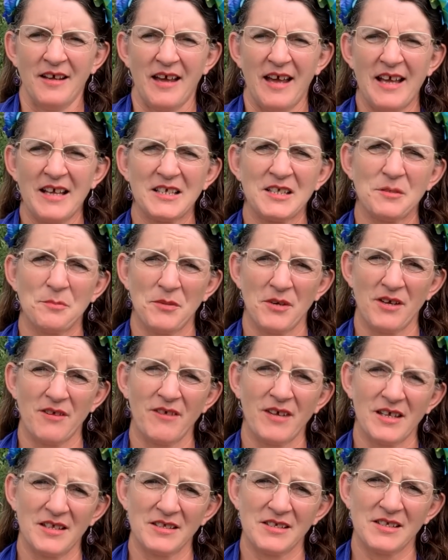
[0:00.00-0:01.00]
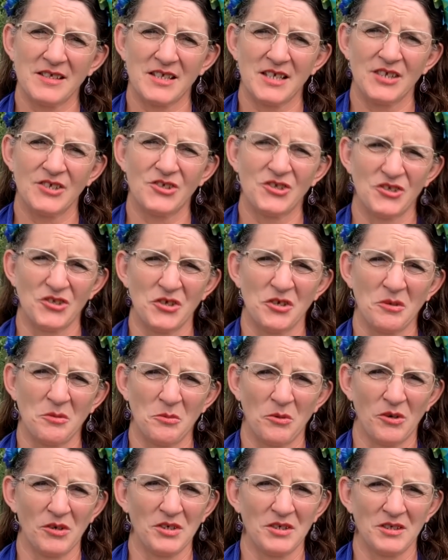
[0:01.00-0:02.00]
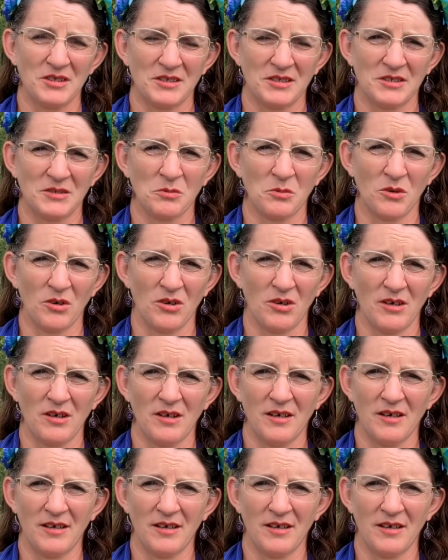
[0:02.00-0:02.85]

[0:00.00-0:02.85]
experience teaches you what's what.